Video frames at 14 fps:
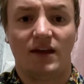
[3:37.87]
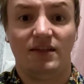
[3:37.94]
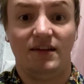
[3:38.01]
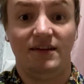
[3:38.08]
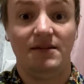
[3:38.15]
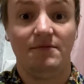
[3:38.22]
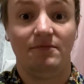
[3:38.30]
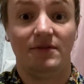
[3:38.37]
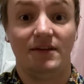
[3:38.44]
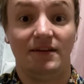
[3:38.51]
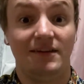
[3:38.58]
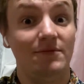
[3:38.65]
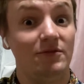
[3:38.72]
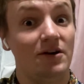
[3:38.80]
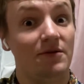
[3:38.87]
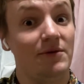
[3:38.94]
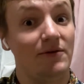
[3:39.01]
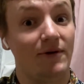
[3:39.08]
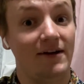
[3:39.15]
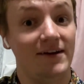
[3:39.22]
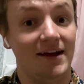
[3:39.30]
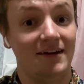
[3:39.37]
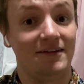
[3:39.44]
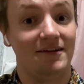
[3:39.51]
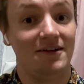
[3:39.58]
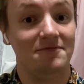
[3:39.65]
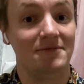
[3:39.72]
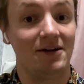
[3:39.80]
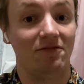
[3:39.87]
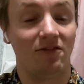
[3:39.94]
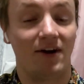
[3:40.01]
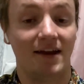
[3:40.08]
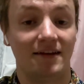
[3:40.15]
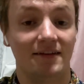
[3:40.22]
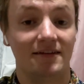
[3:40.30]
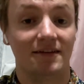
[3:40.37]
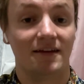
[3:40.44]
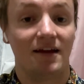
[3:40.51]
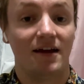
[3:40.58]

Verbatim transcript: this team, this team's going to be around next year, my friends.